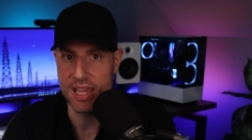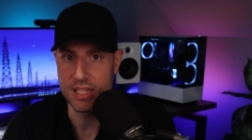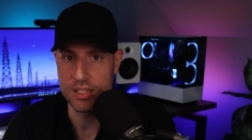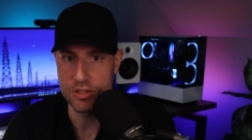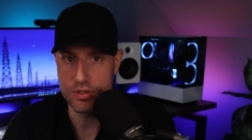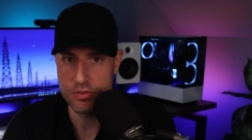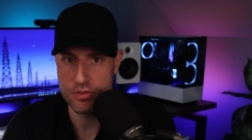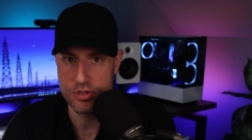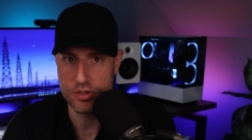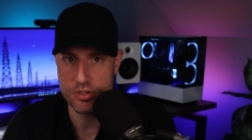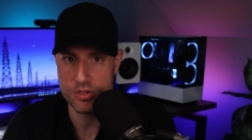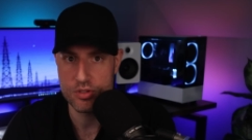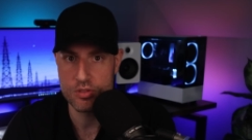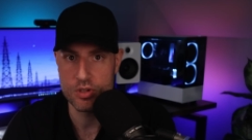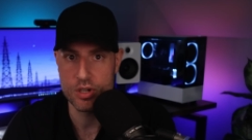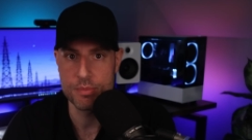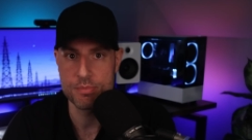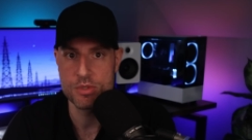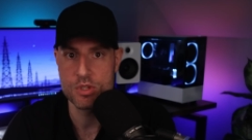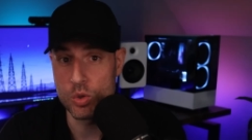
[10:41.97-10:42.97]
a user
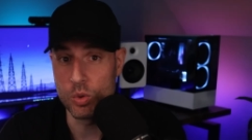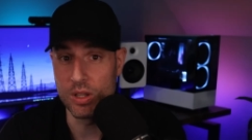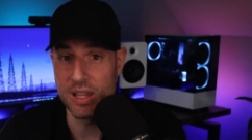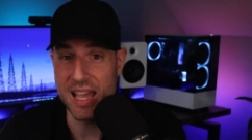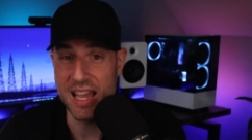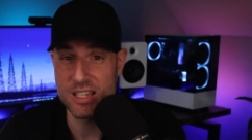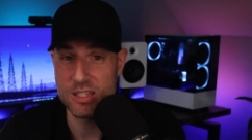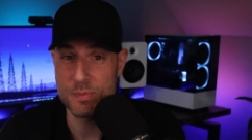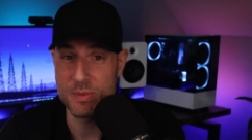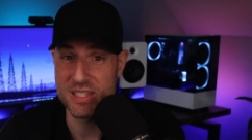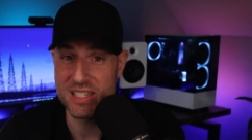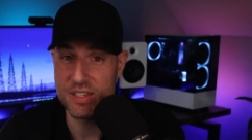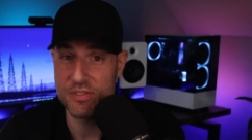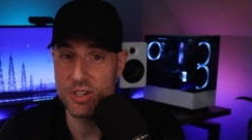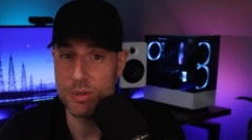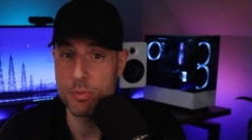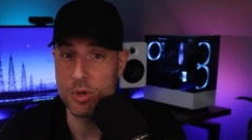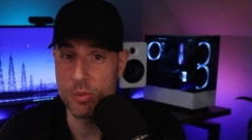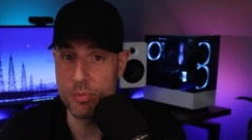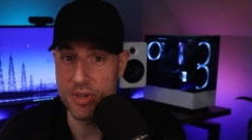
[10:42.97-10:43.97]
script to allow
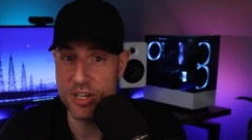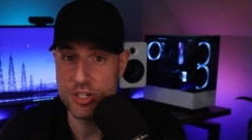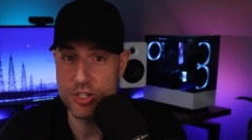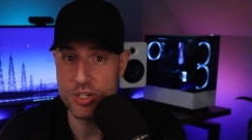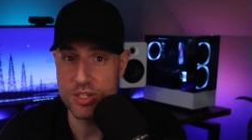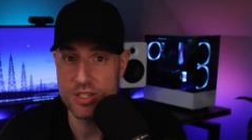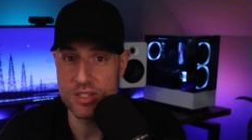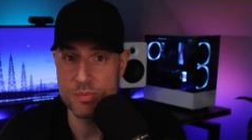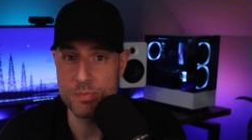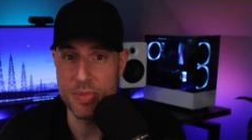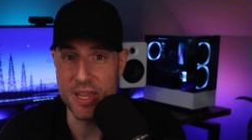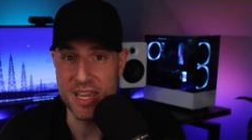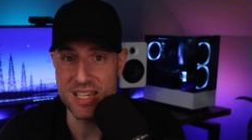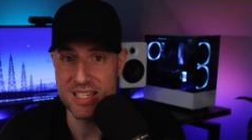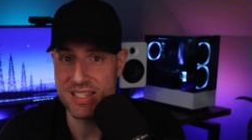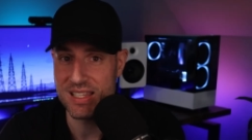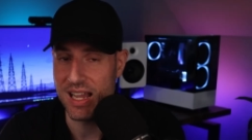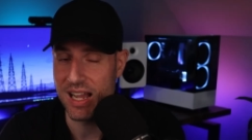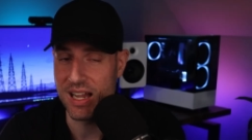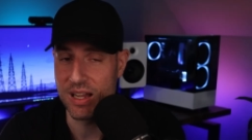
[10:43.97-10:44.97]
specific permissions
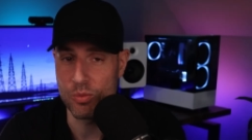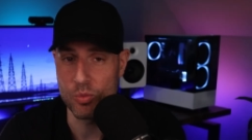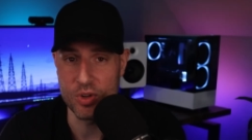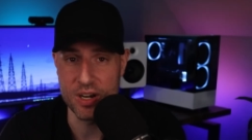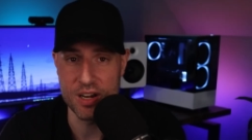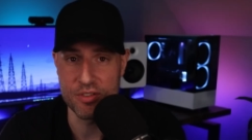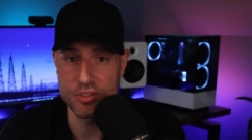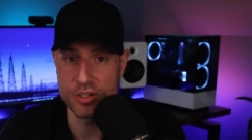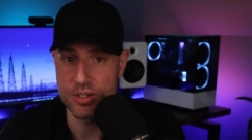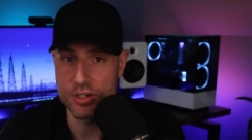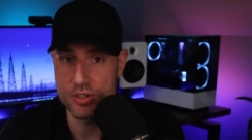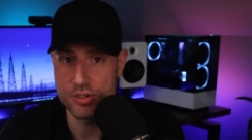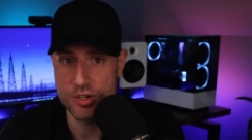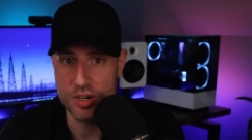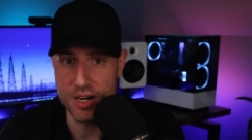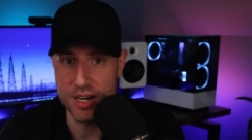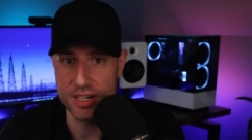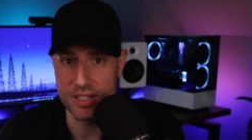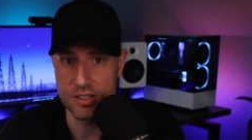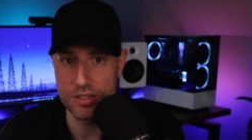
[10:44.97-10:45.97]
based on whatever you're
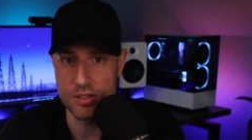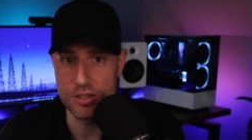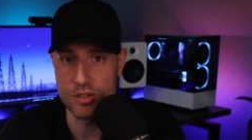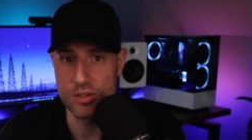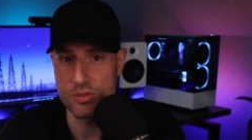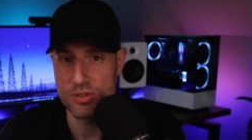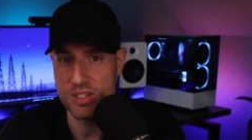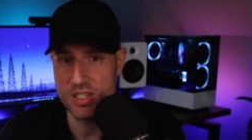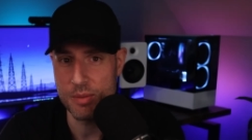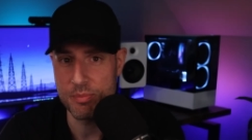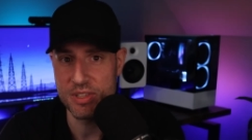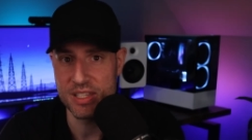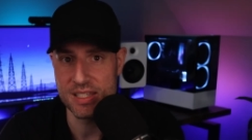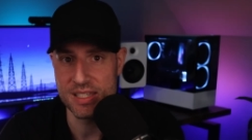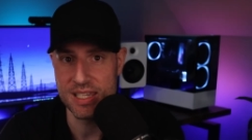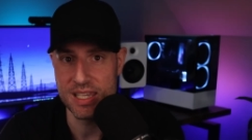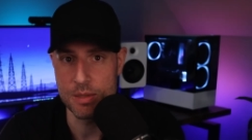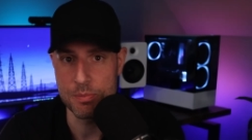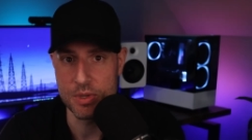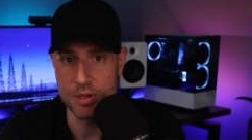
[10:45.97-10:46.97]
trying to do. Something
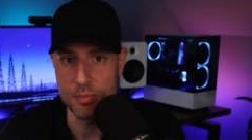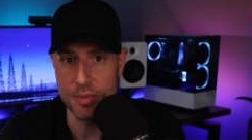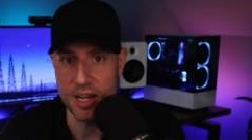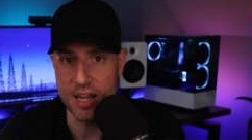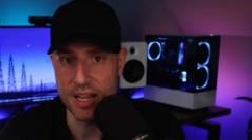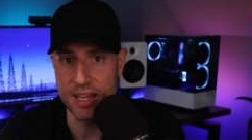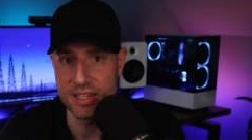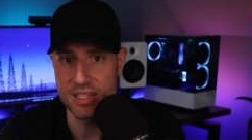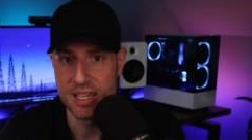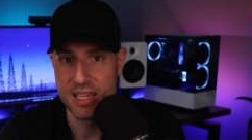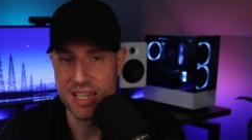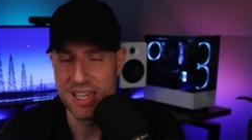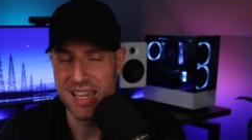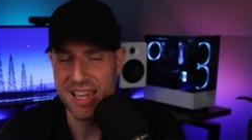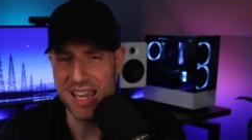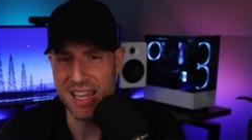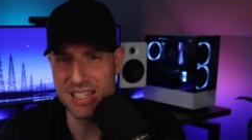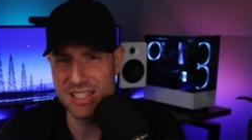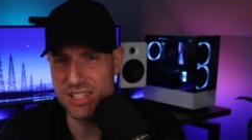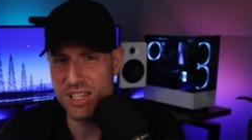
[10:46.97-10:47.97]
to keep in mind.
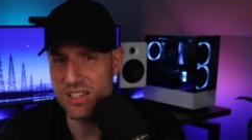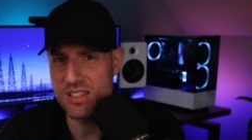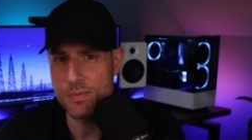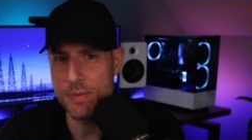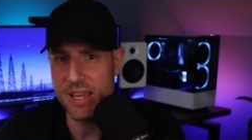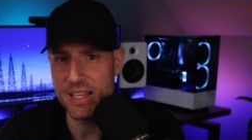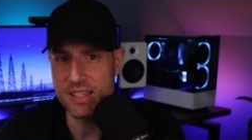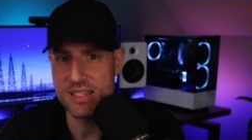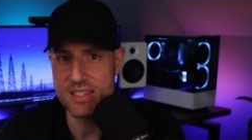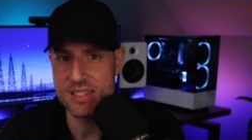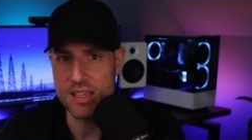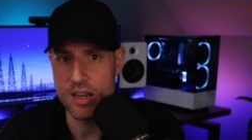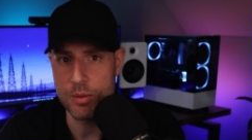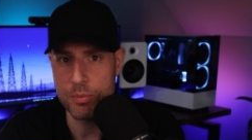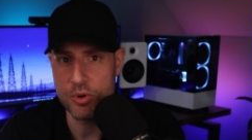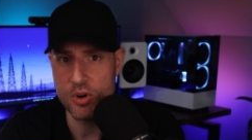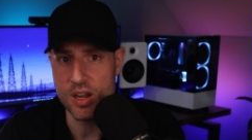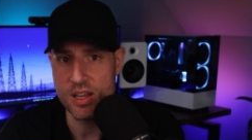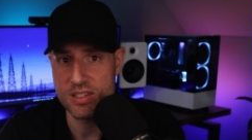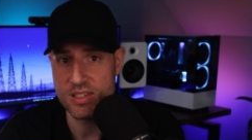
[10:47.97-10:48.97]
It does make the
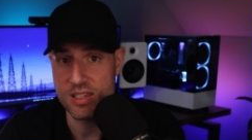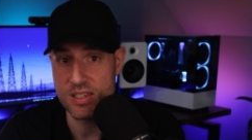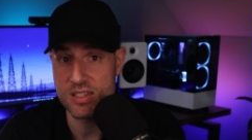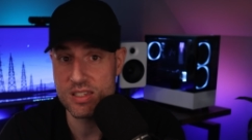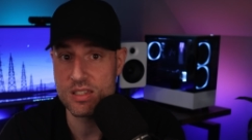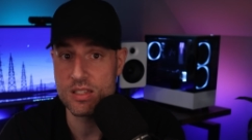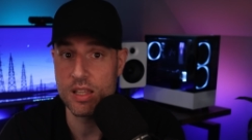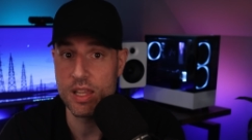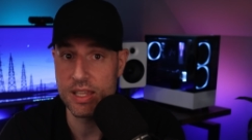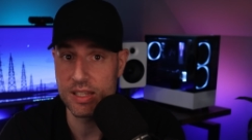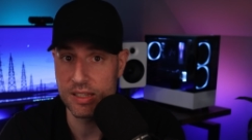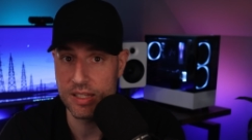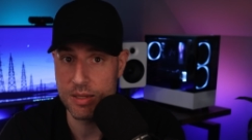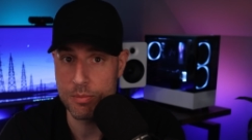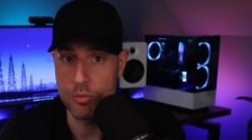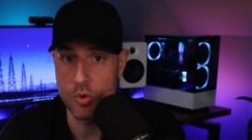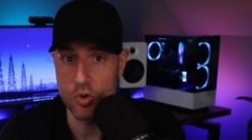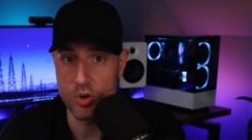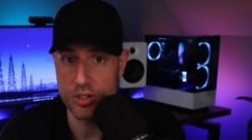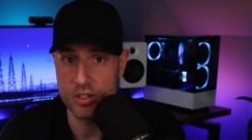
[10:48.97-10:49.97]
setup process slightly
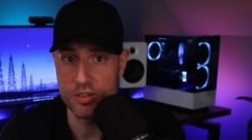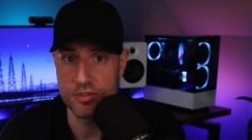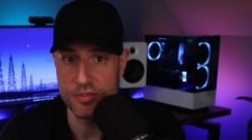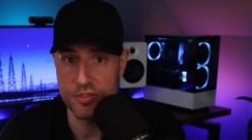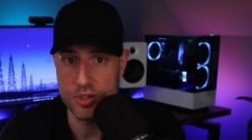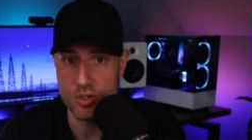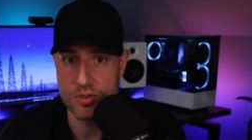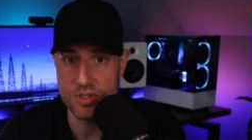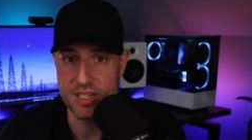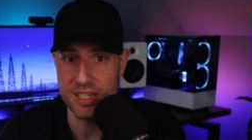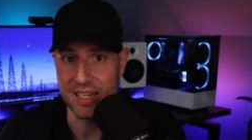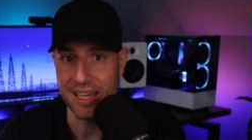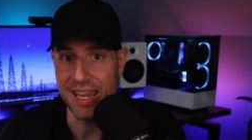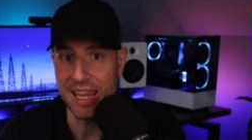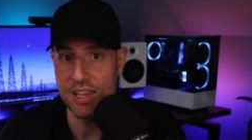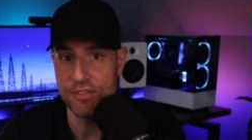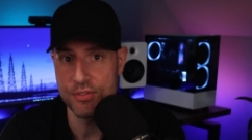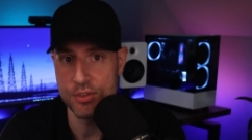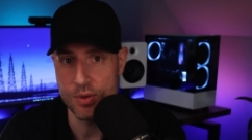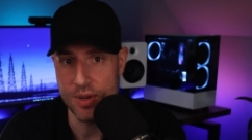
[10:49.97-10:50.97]
more confusing
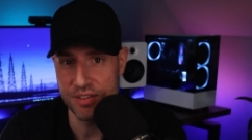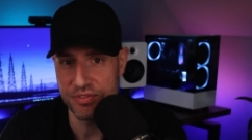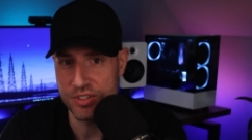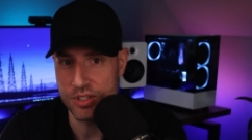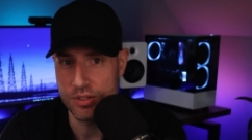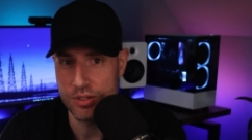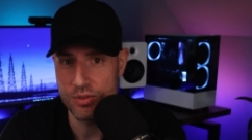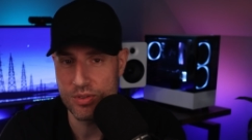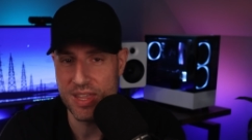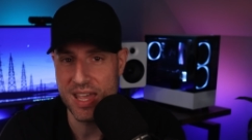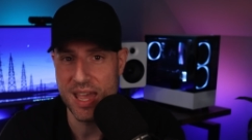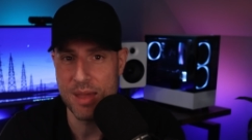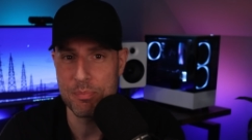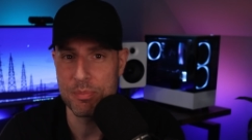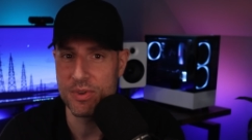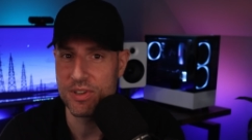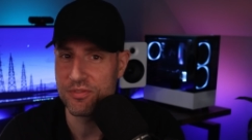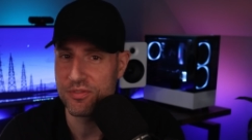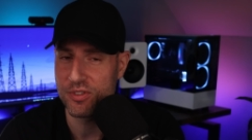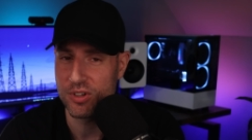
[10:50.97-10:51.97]
if you have to do
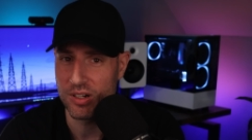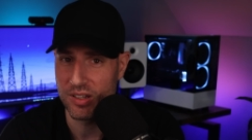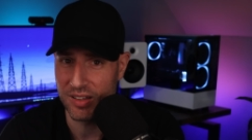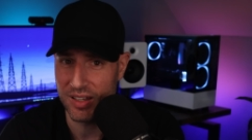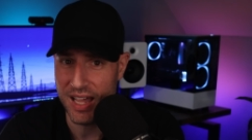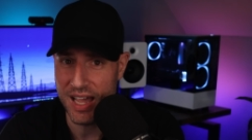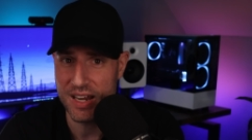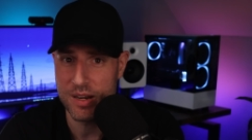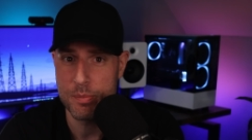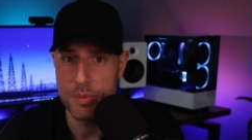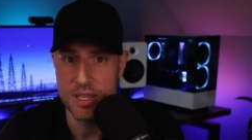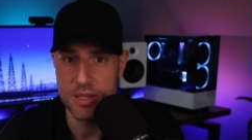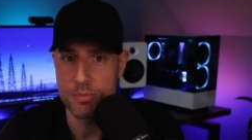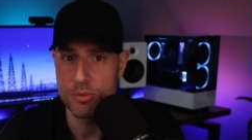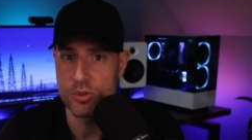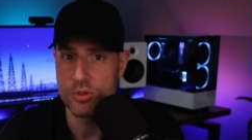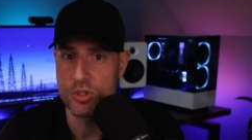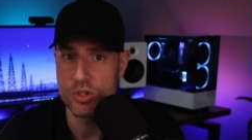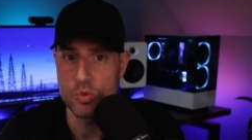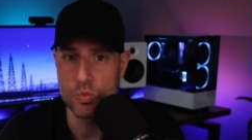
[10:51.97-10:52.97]
that, but for a lot of
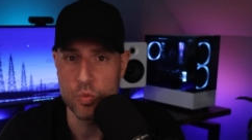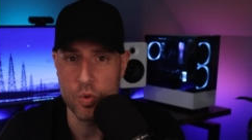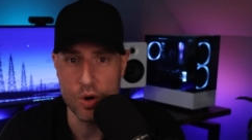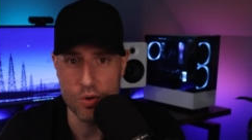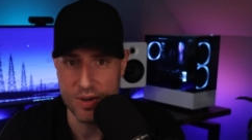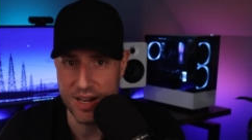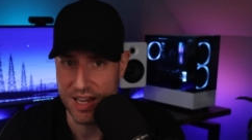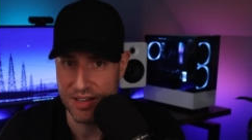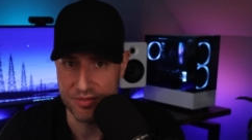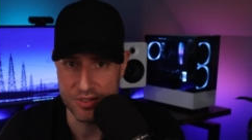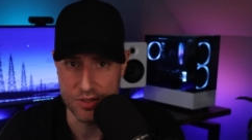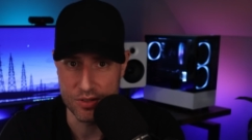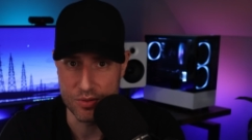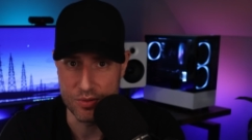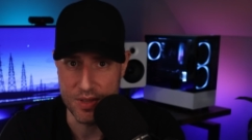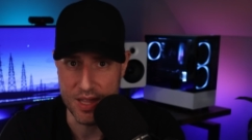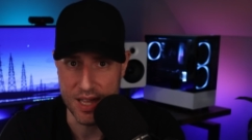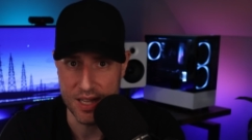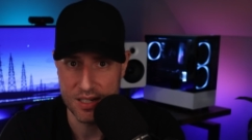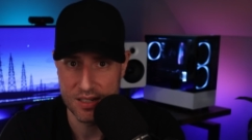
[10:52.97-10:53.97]
people, you won't have to
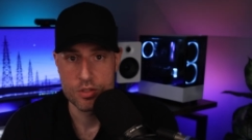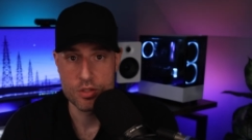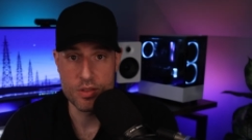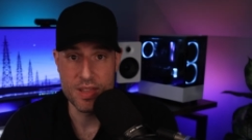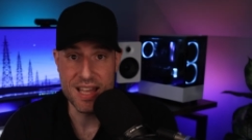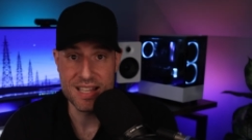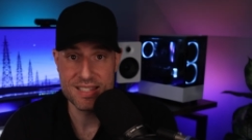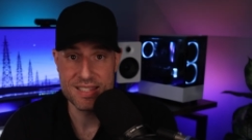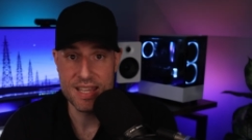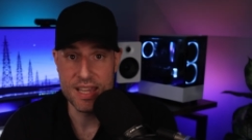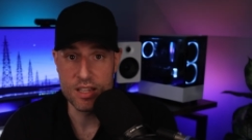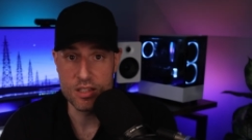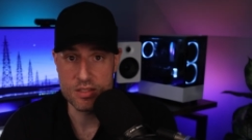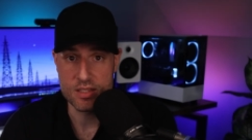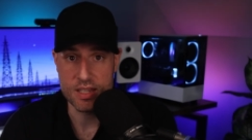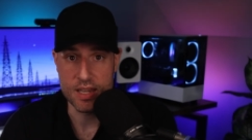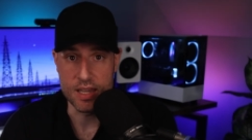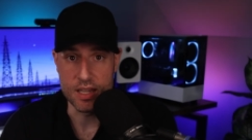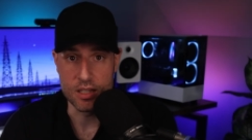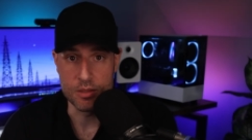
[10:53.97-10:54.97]
do that. So that's
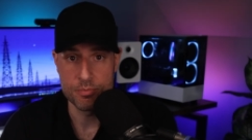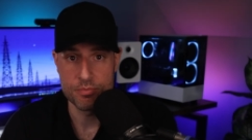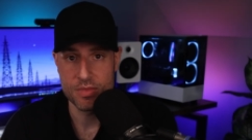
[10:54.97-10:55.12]
Tailscale.